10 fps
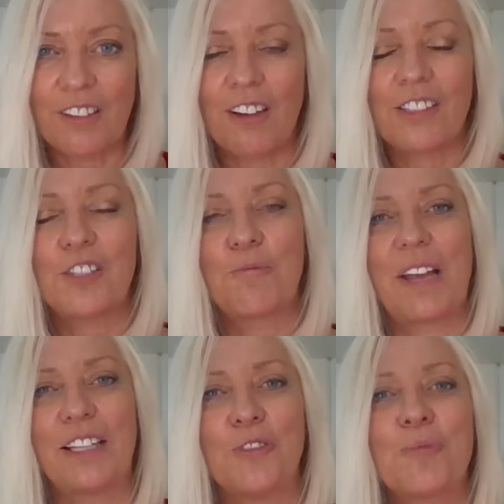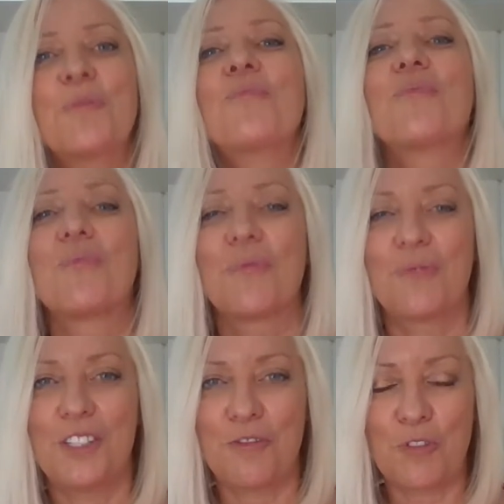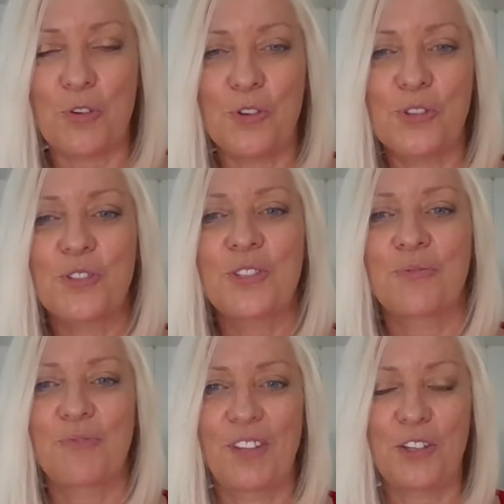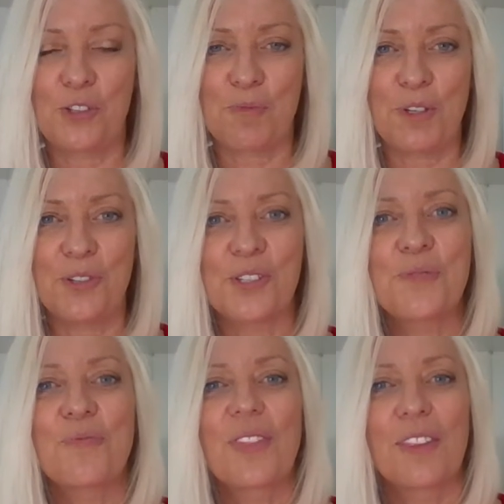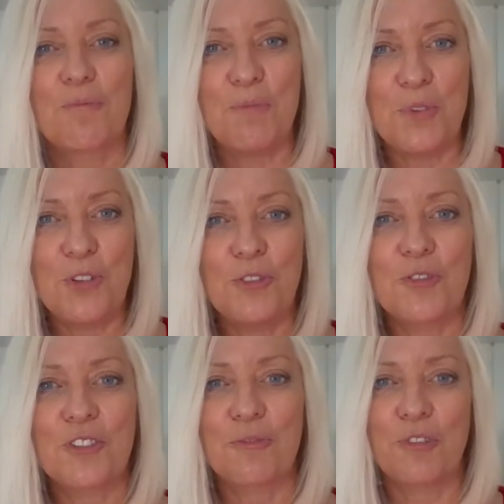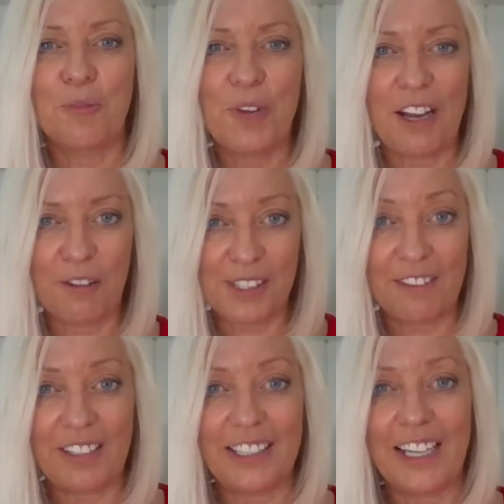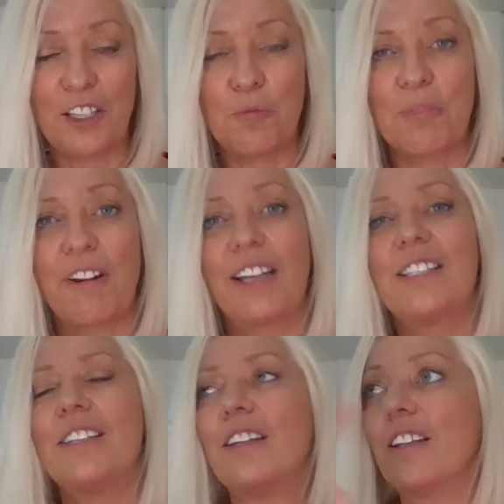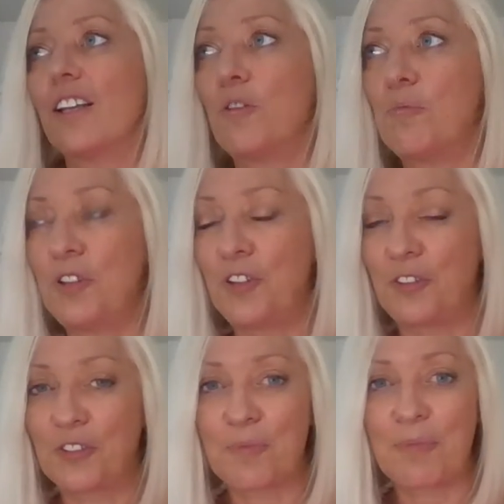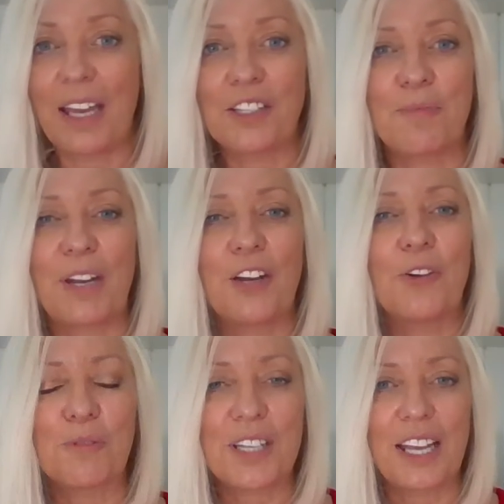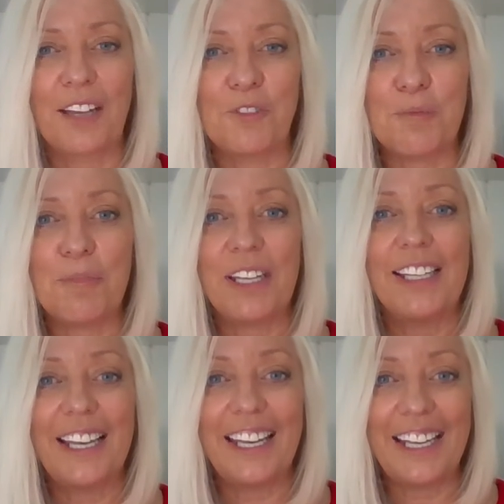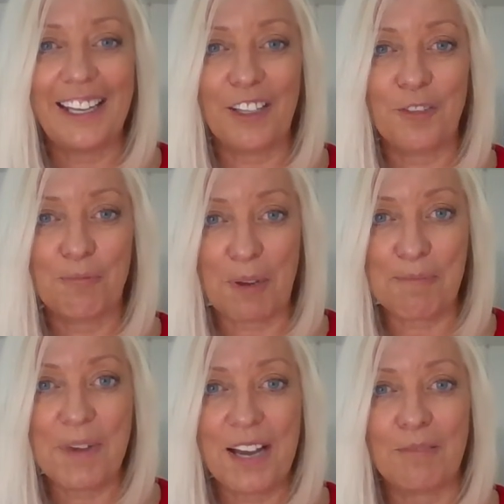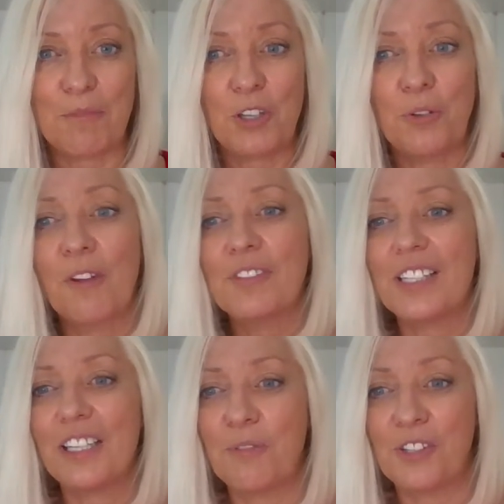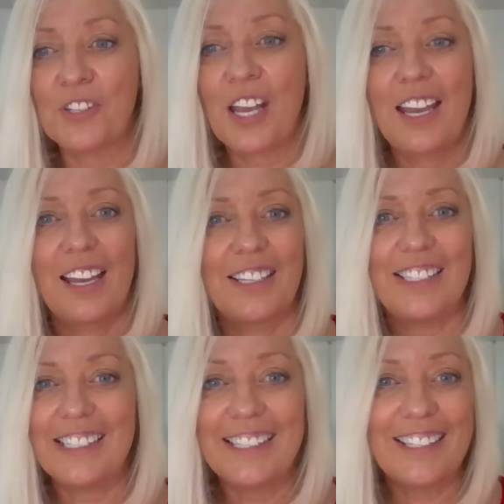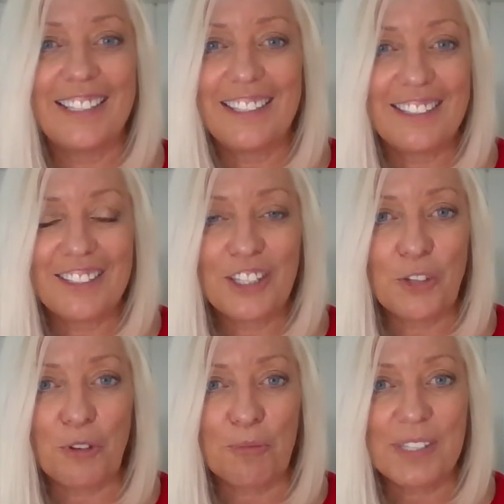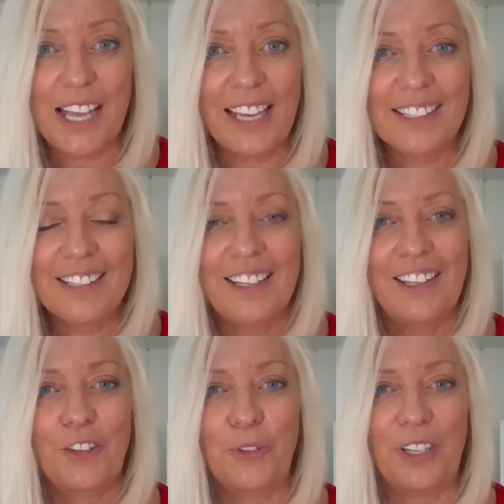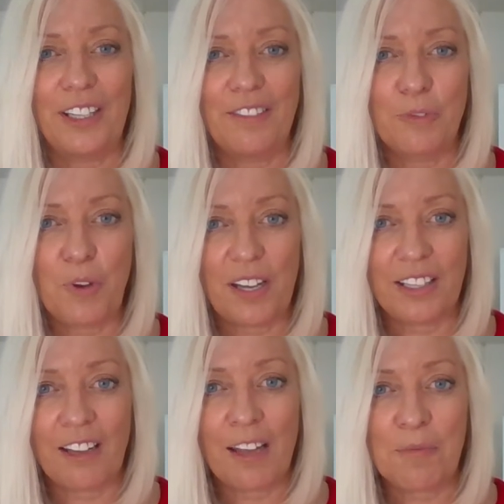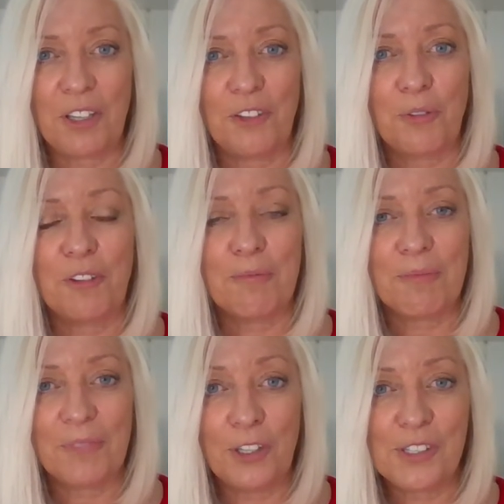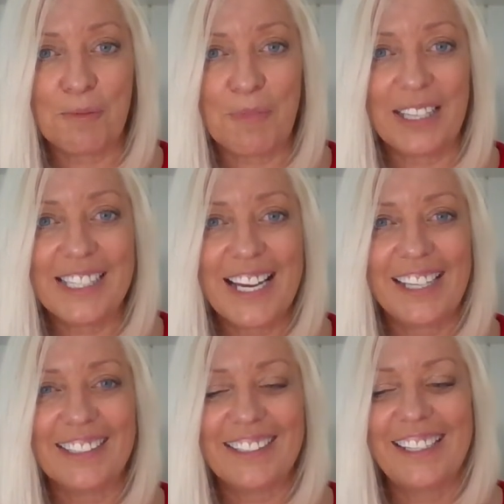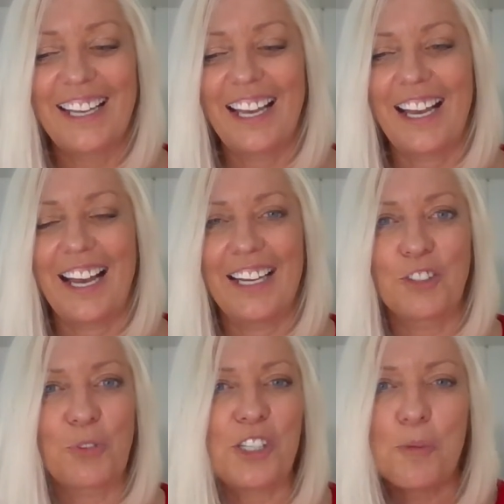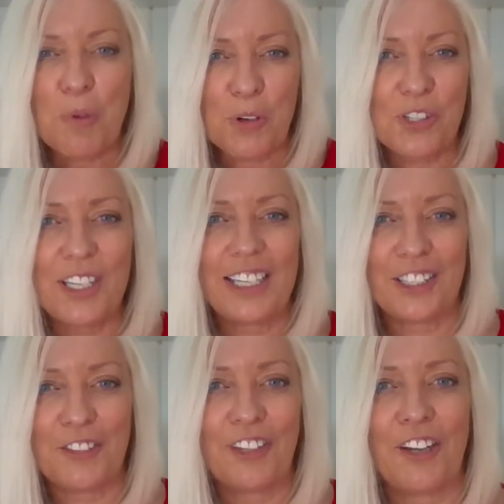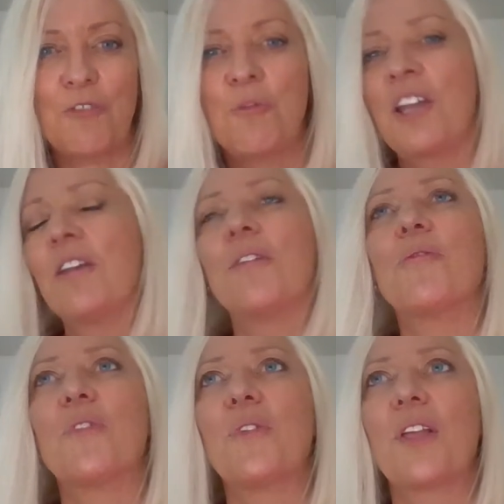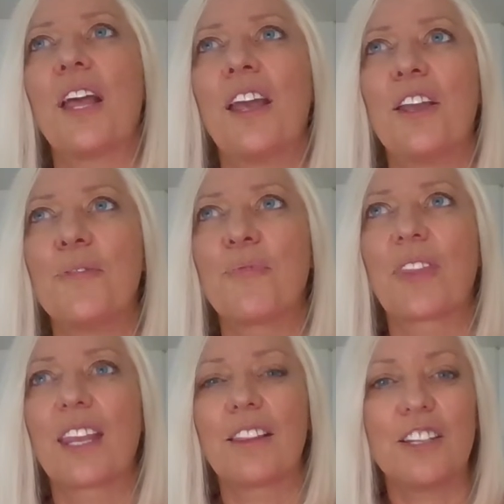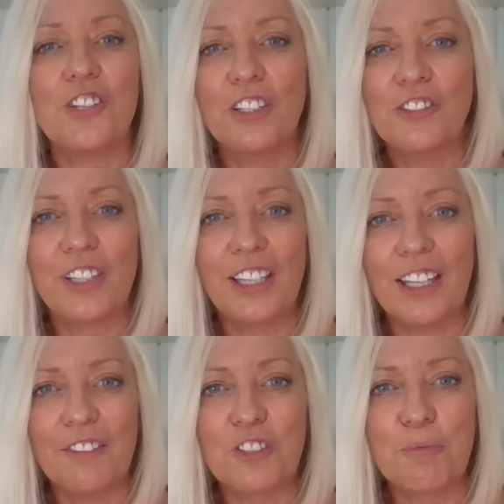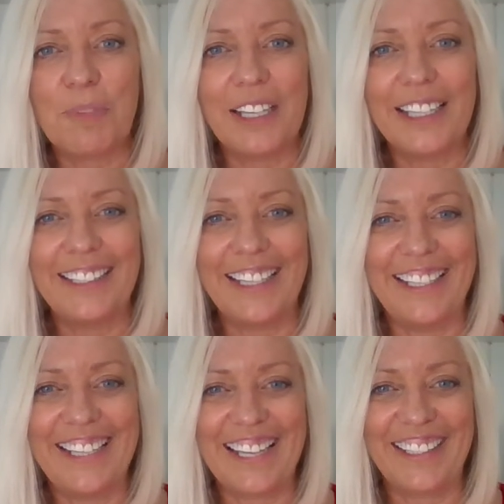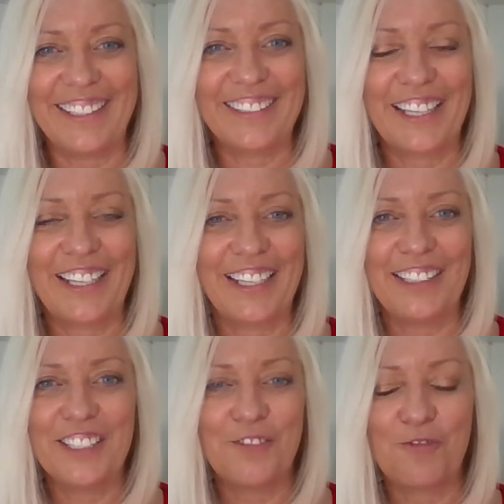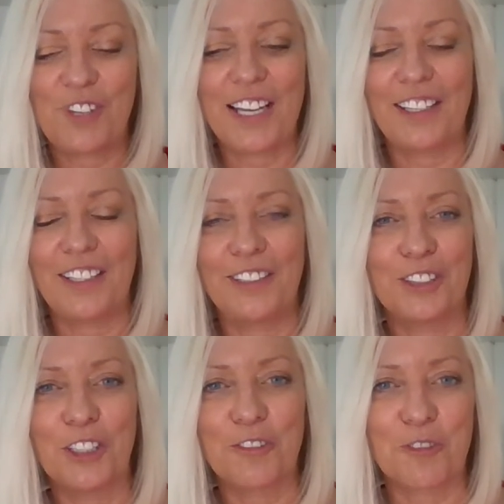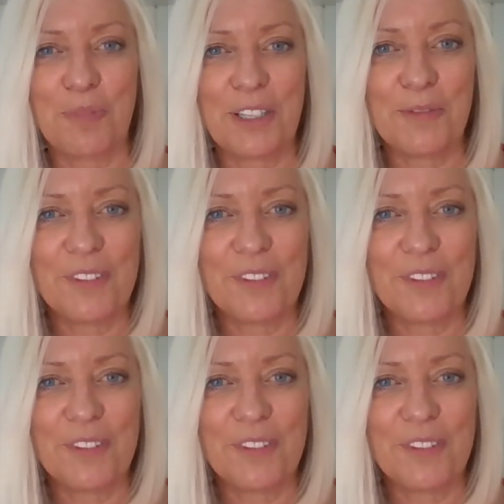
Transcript: got some help, divorced the husband, moved from where I was living down in Brighton, and moved back to my hometown to be near my mum, who obviously was just so upset with what had happened with losing my dad. And we supported each other, and we the children loved being near Nana, and Nana loved being